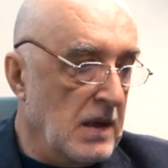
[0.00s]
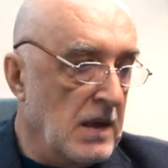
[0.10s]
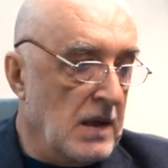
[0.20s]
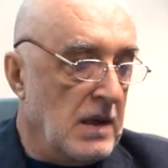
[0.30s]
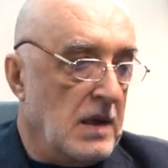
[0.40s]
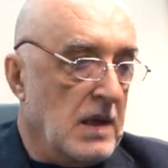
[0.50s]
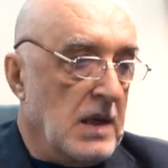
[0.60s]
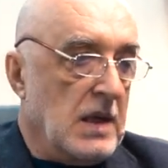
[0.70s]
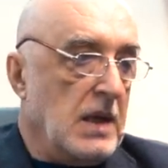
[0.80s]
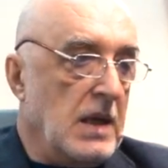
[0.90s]

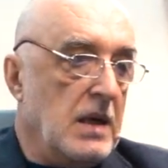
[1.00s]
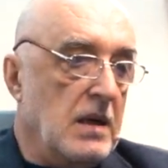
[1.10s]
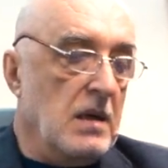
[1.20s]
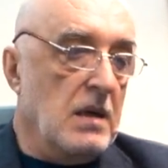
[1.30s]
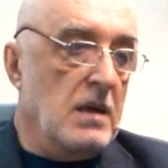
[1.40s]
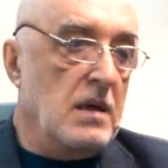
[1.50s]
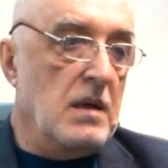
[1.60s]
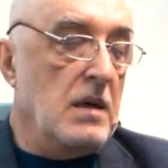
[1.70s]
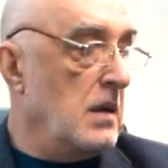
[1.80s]
[no speech]